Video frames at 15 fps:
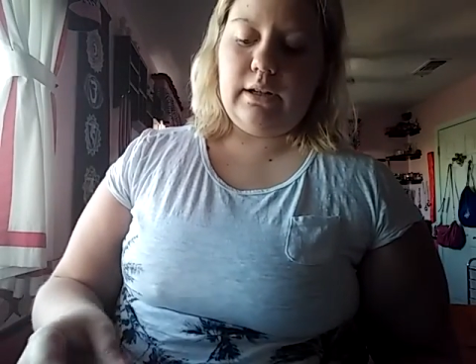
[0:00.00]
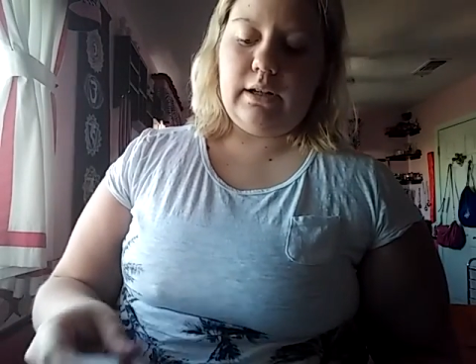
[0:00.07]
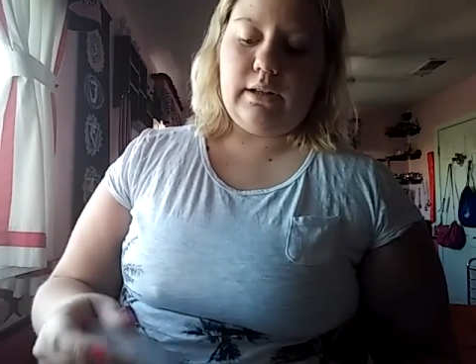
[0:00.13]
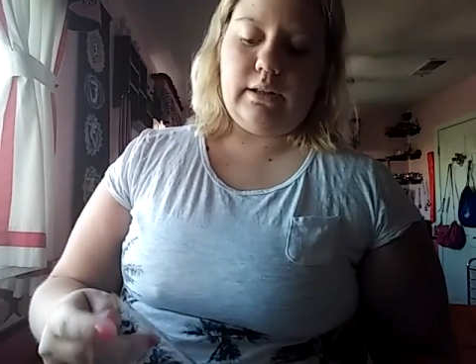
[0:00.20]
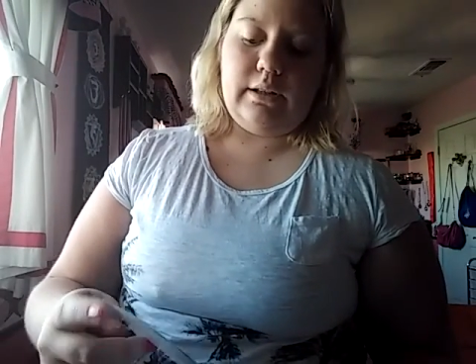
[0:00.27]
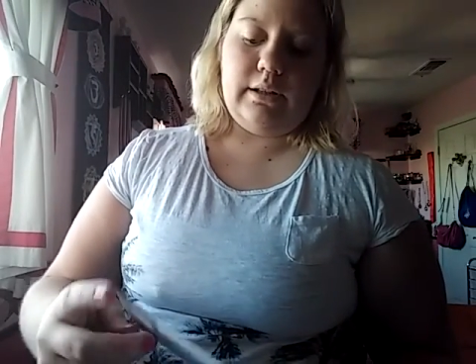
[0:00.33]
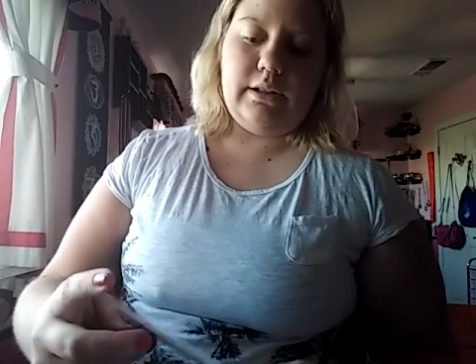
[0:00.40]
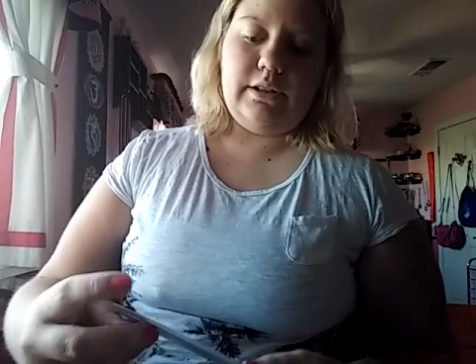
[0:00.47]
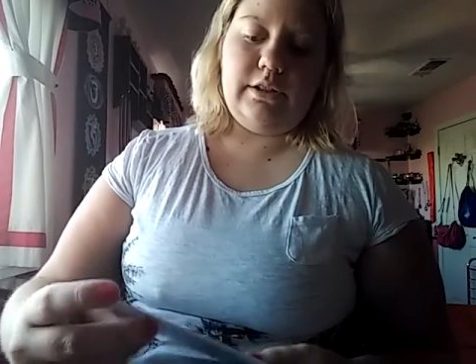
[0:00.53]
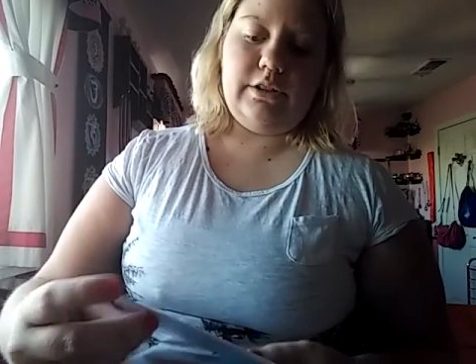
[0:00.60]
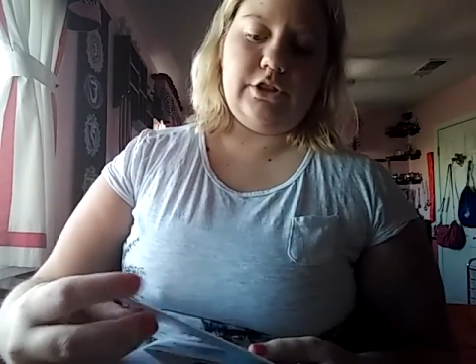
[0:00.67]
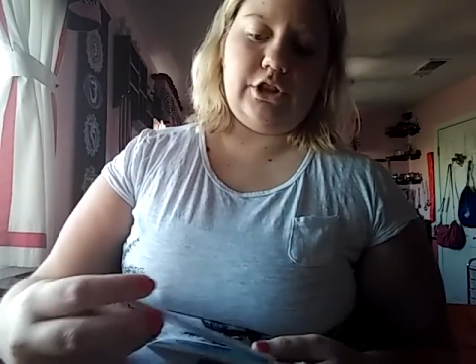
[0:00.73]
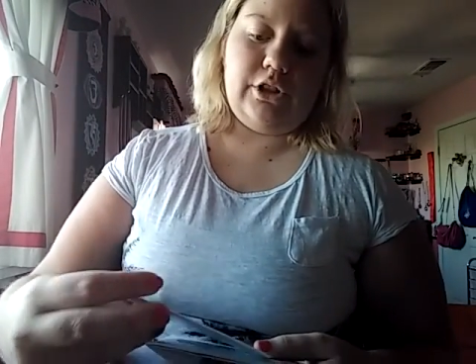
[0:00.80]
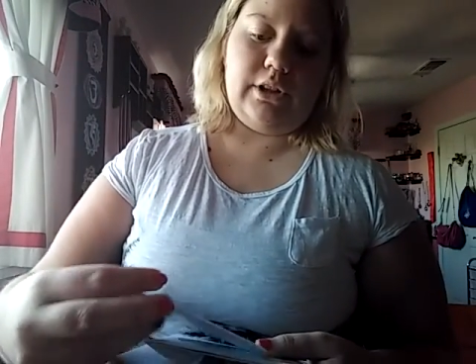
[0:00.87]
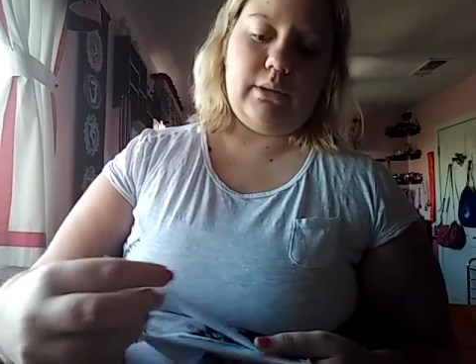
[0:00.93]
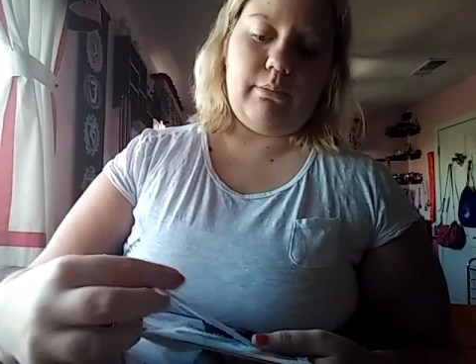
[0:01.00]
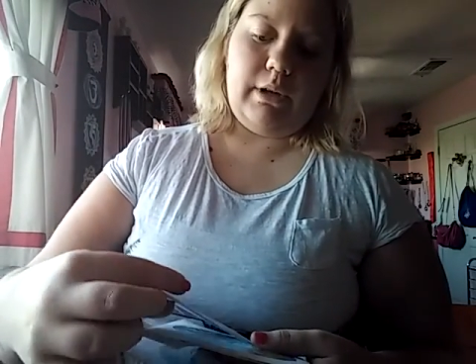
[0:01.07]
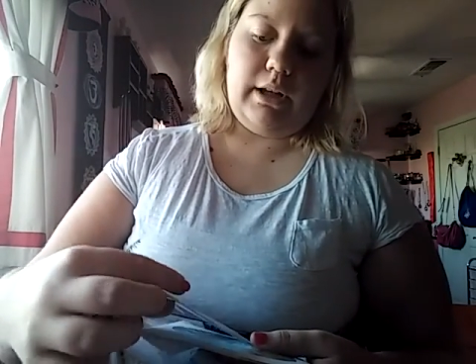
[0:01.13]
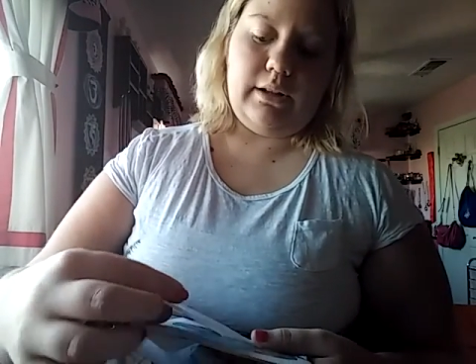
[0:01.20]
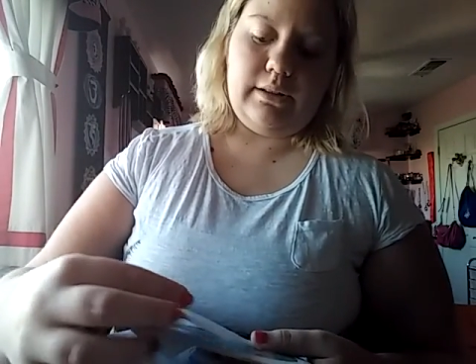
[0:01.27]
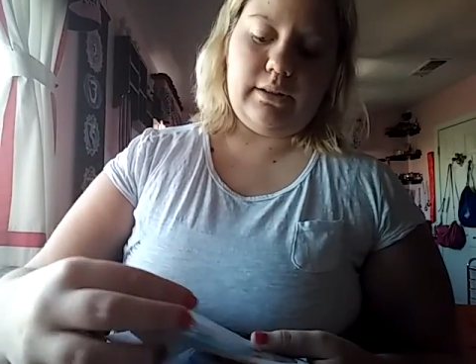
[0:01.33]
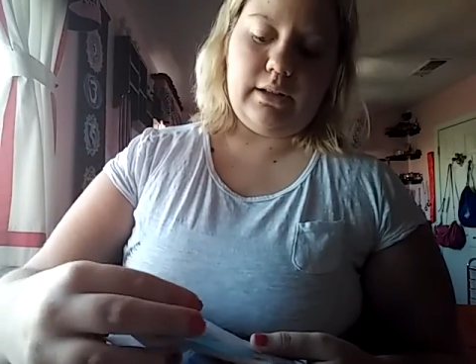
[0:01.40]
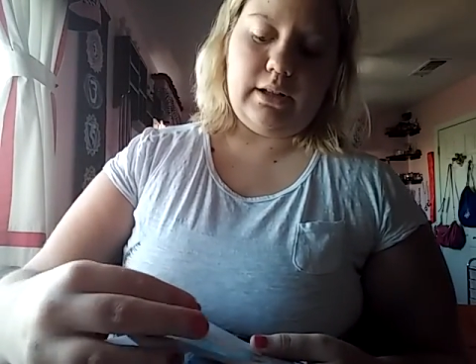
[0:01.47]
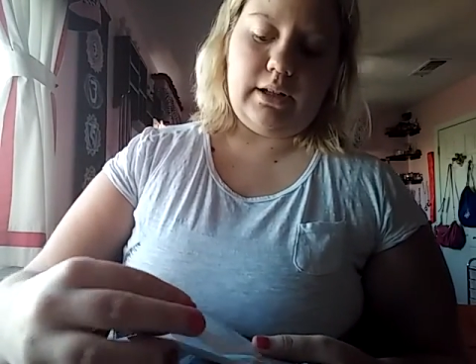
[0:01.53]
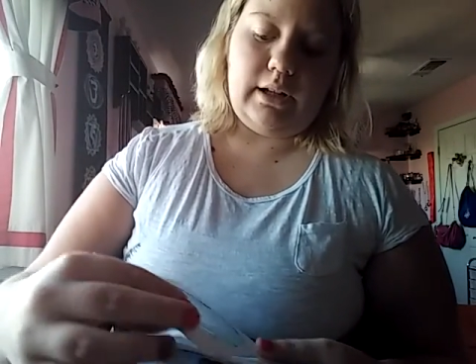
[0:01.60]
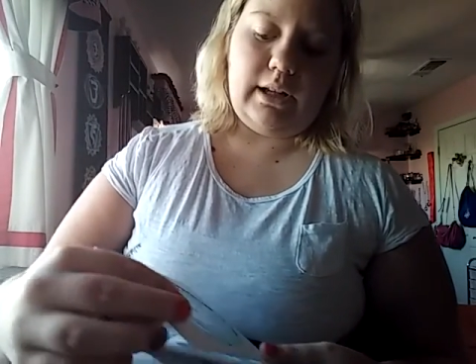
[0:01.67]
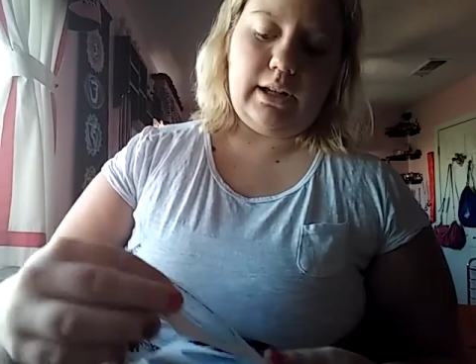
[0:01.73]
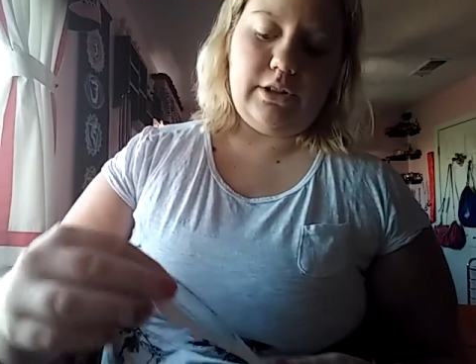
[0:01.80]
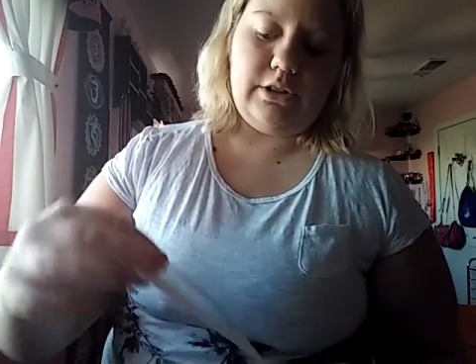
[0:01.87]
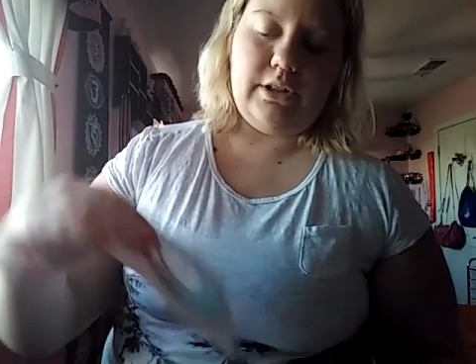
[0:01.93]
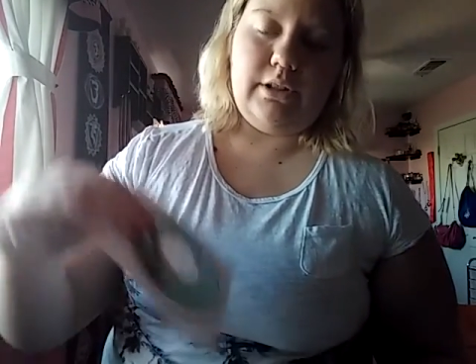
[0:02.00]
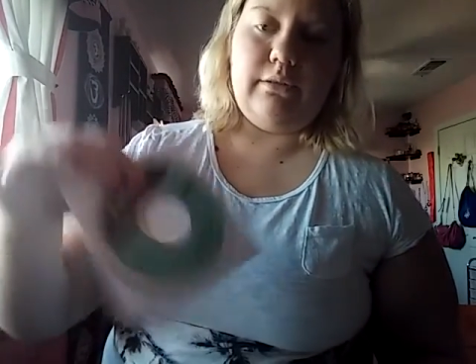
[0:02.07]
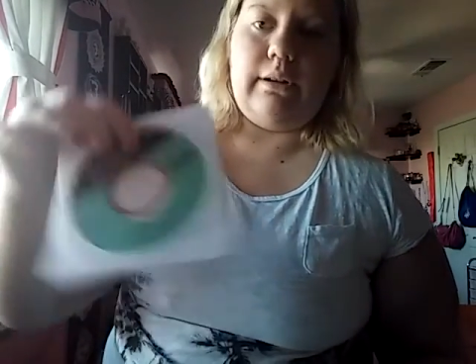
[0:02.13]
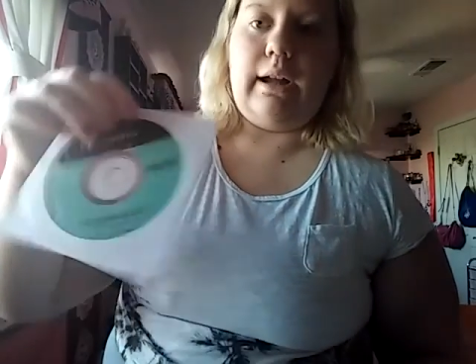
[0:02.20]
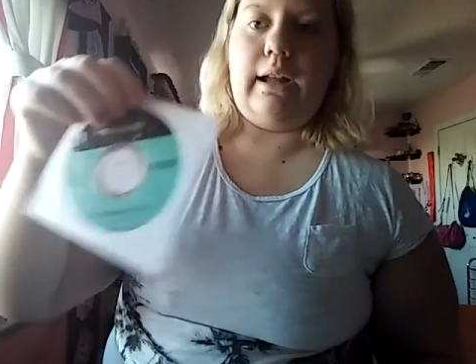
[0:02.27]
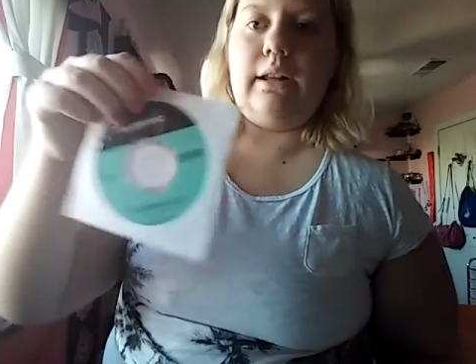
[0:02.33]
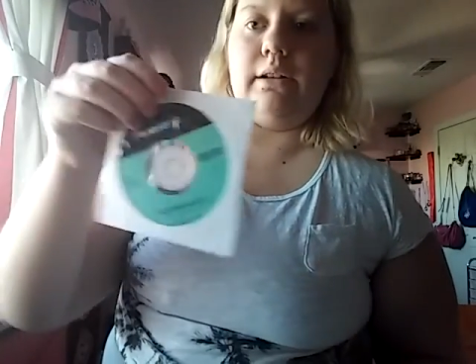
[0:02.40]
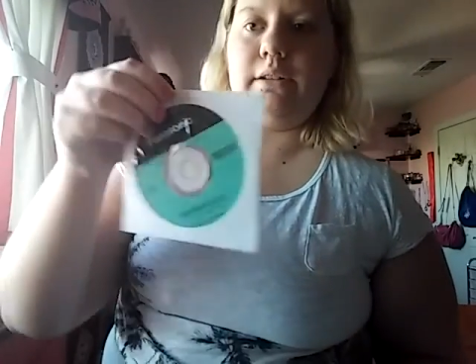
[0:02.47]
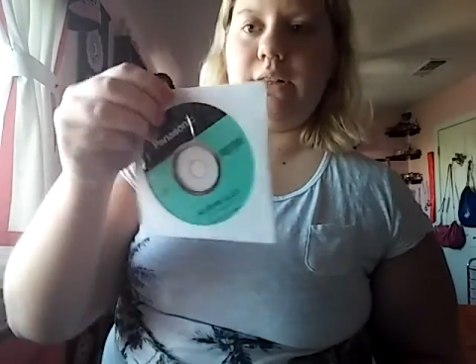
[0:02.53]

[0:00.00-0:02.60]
And then this is just the Panasonic HD-Write